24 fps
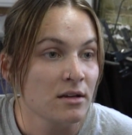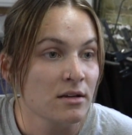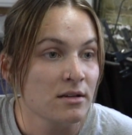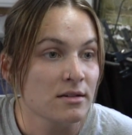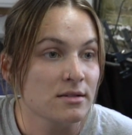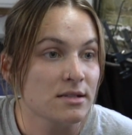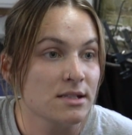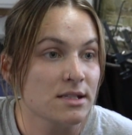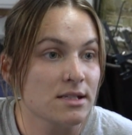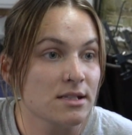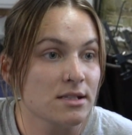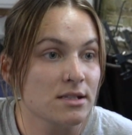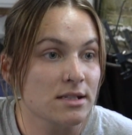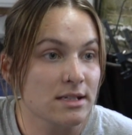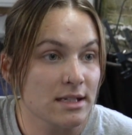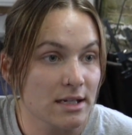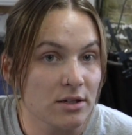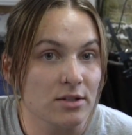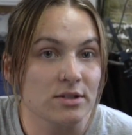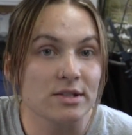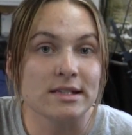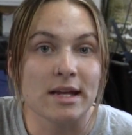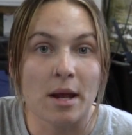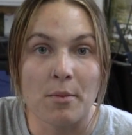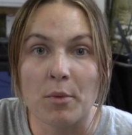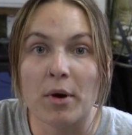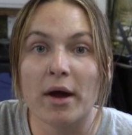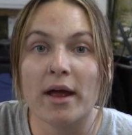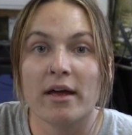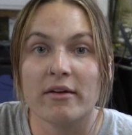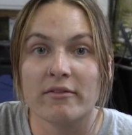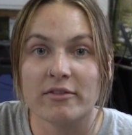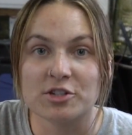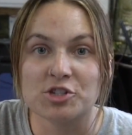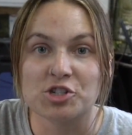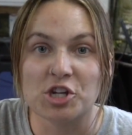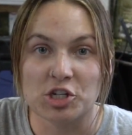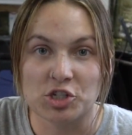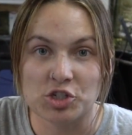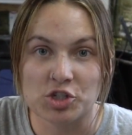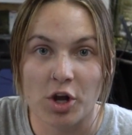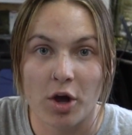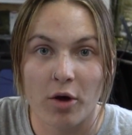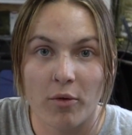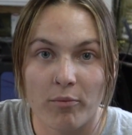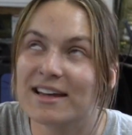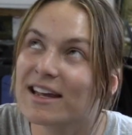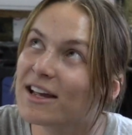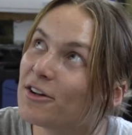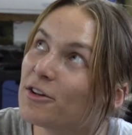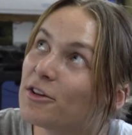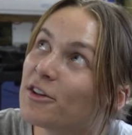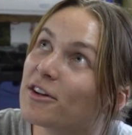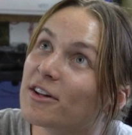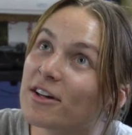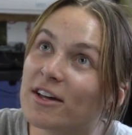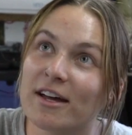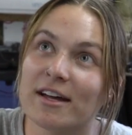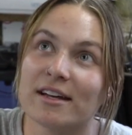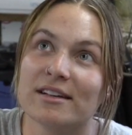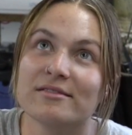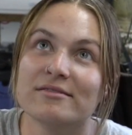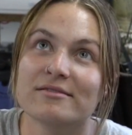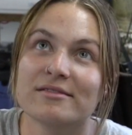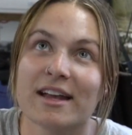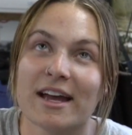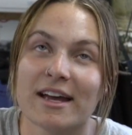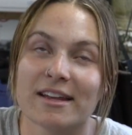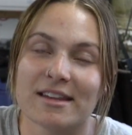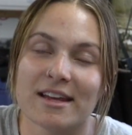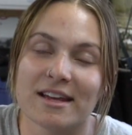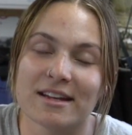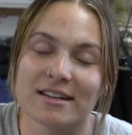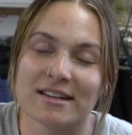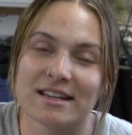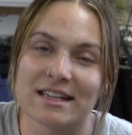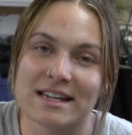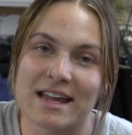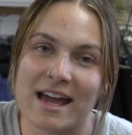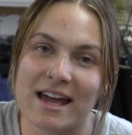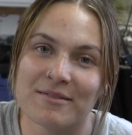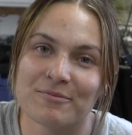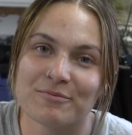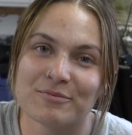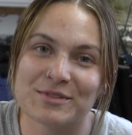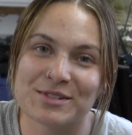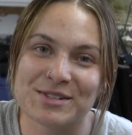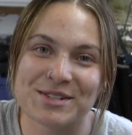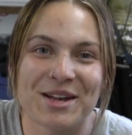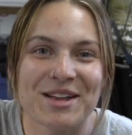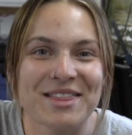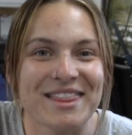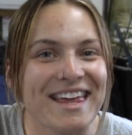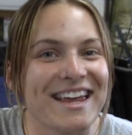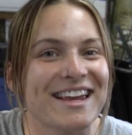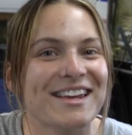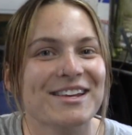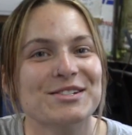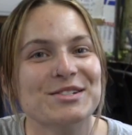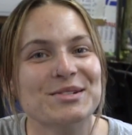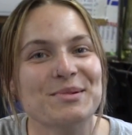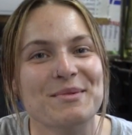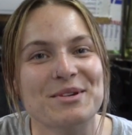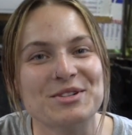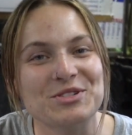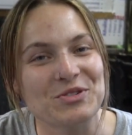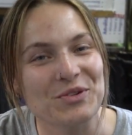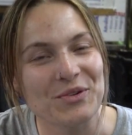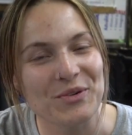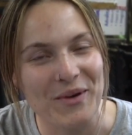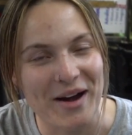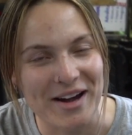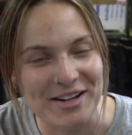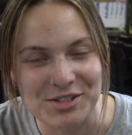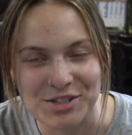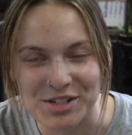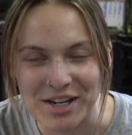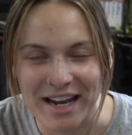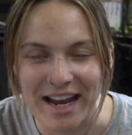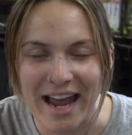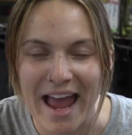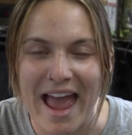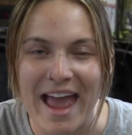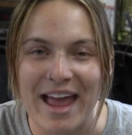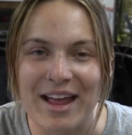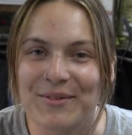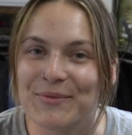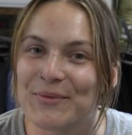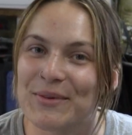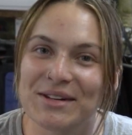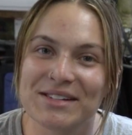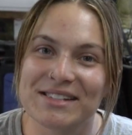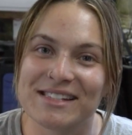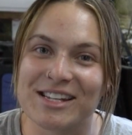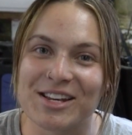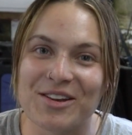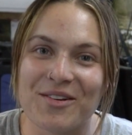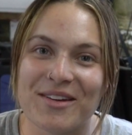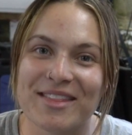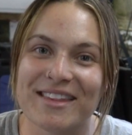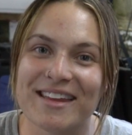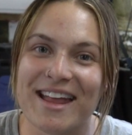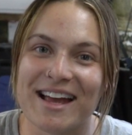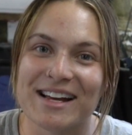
still somewhat of a shit show. It'll look good at the end of the day. So thank you so much for watching, and we'll see you on the